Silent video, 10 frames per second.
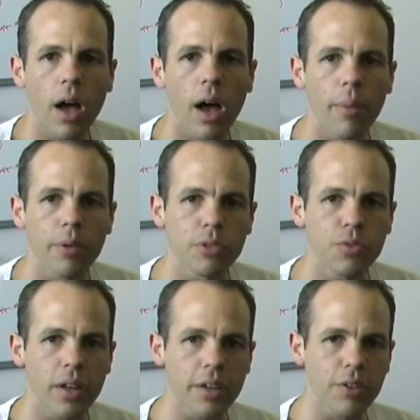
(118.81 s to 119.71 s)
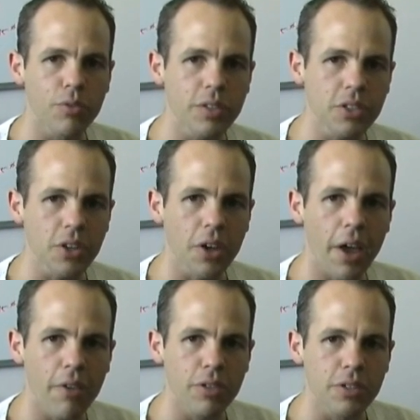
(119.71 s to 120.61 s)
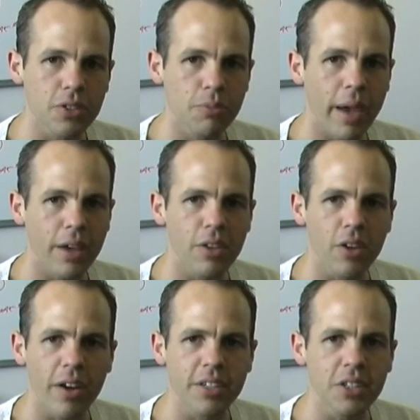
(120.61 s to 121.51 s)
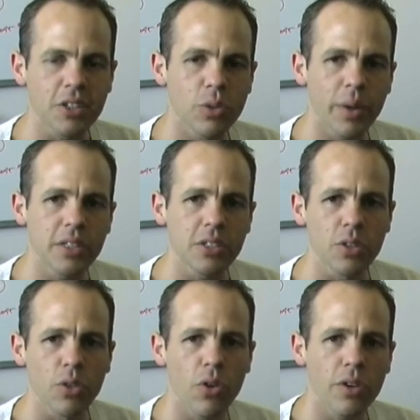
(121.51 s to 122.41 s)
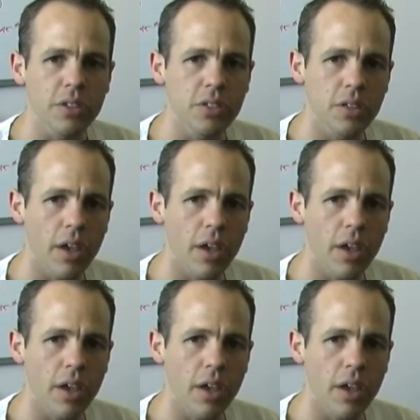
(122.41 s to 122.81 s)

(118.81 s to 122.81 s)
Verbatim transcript: Um, it was fairly convincing evidence back in the 1920s and 30s,